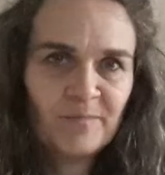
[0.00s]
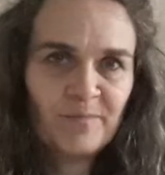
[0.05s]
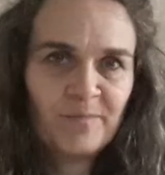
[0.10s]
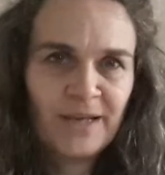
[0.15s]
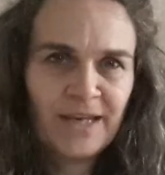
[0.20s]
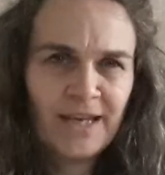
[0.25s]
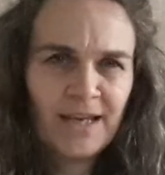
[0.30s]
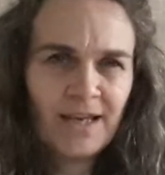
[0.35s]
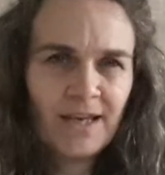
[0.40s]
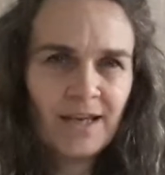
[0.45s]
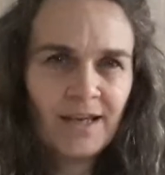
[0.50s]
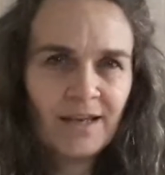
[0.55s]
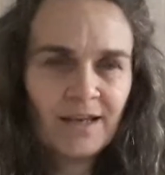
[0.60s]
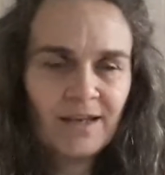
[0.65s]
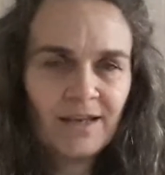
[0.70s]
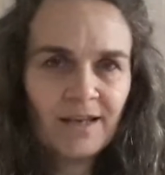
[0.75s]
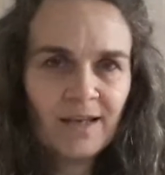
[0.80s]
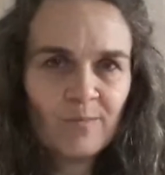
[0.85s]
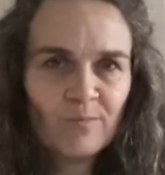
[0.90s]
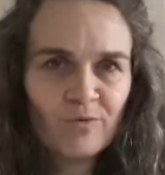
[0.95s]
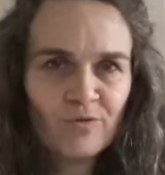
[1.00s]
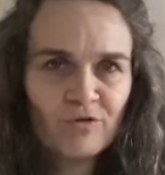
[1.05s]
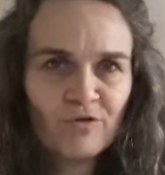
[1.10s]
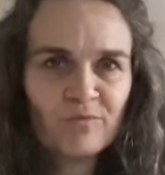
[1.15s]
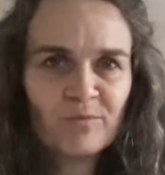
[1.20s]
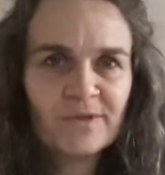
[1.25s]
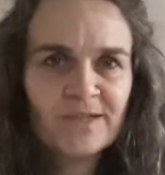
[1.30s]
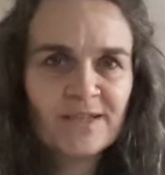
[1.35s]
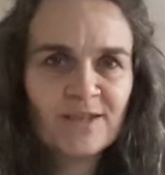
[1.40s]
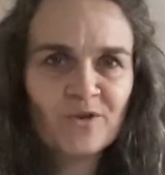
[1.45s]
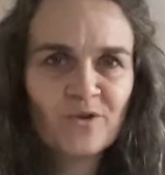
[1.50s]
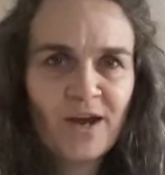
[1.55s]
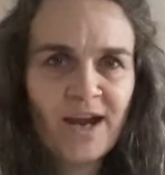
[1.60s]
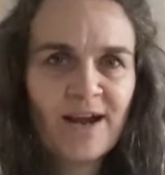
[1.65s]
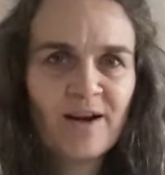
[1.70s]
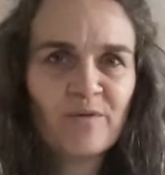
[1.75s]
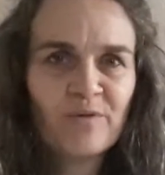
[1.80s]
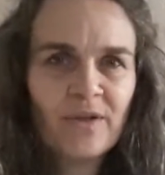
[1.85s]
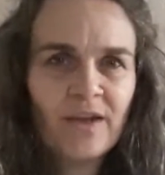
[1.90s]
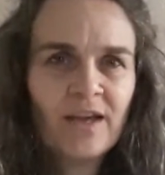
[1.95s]
big improvements in your
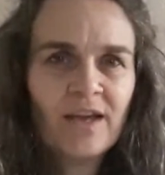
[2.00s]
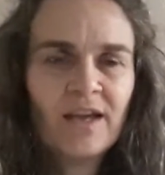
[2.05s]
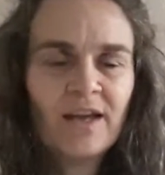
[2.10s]
health.